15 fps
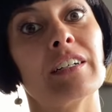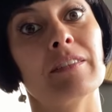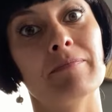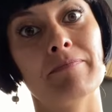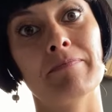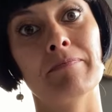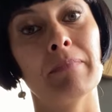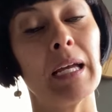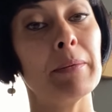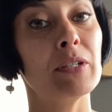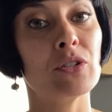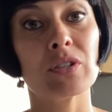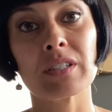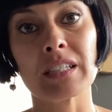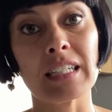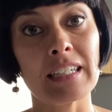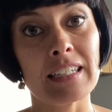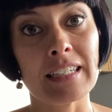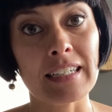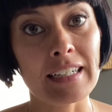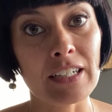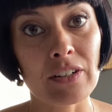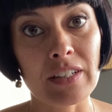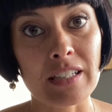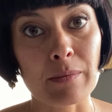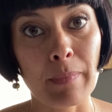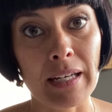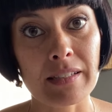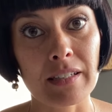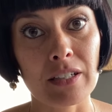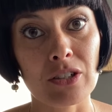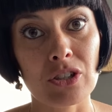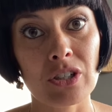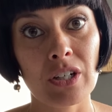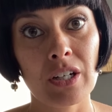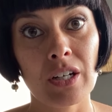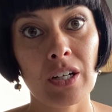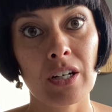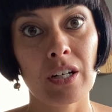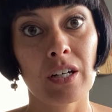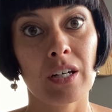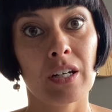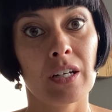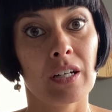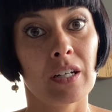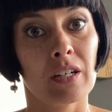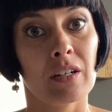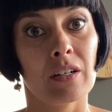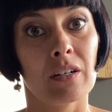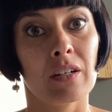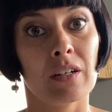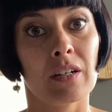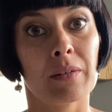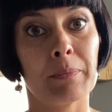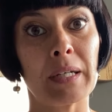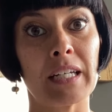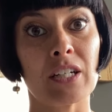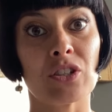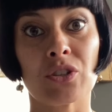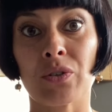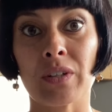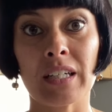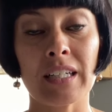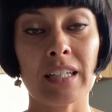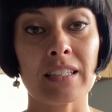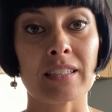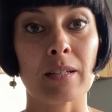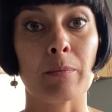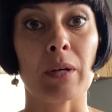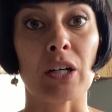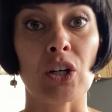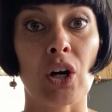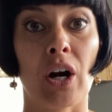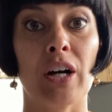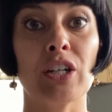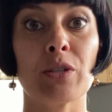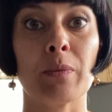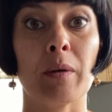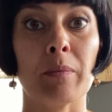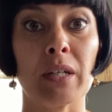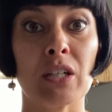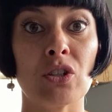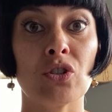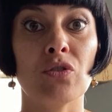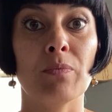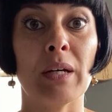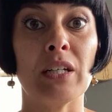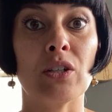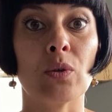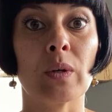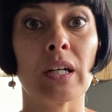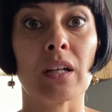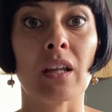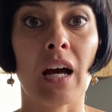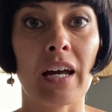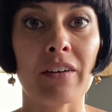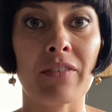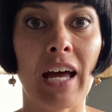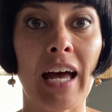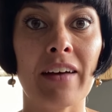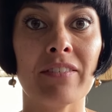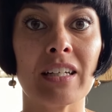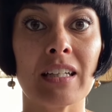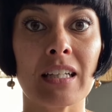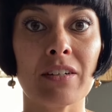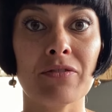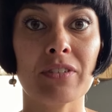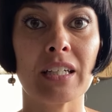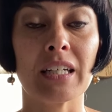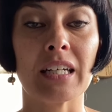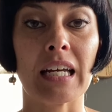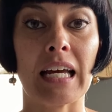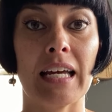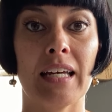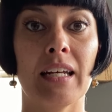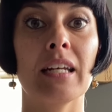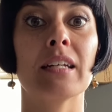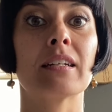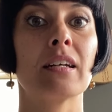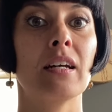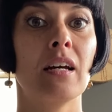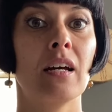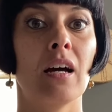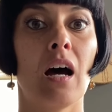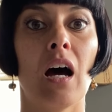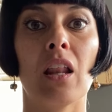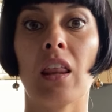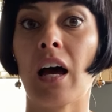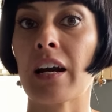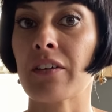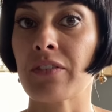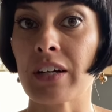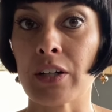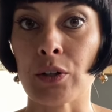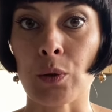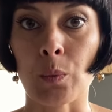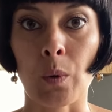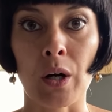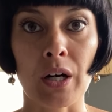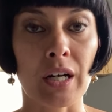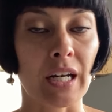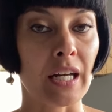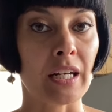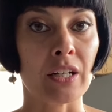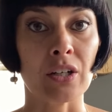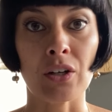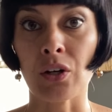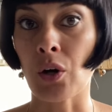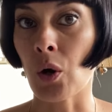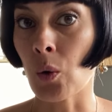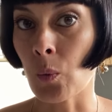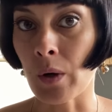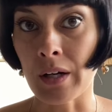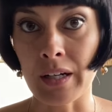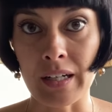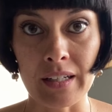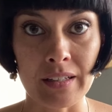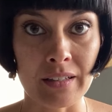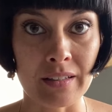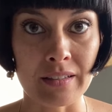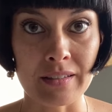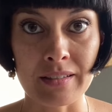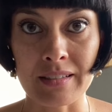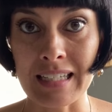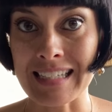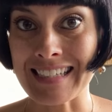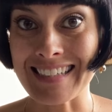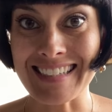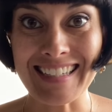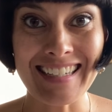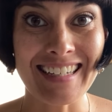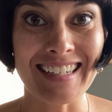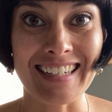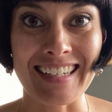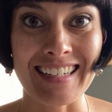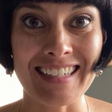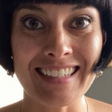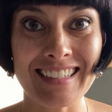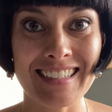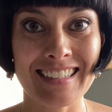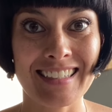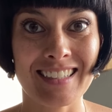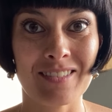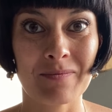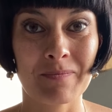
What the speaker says: it. Maybe you just needed to hear this message because you need some encouragement, because you've been doing a lot of heavy lifting and a lot of inner work and no one is seeing it.